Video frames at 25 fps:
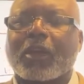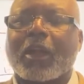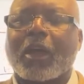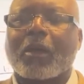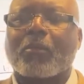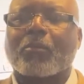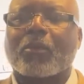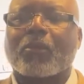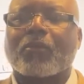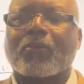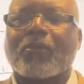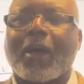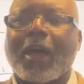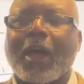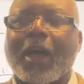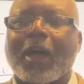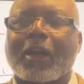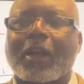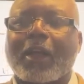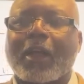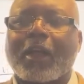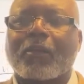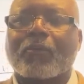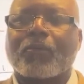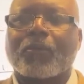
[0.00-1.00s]
provide
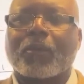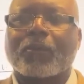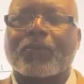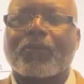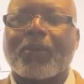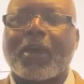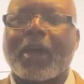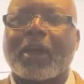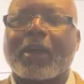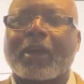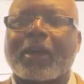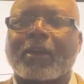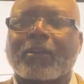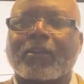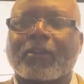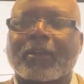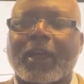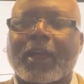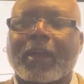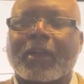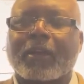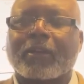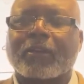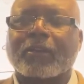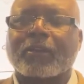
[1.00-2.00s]
and for the 5-day
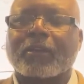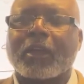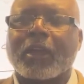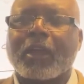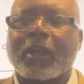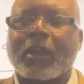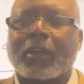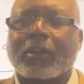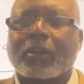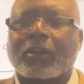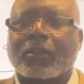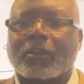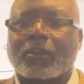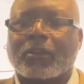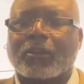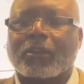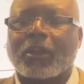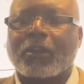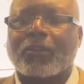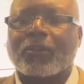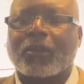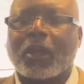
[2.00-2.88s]
challenge. This is Stephen A.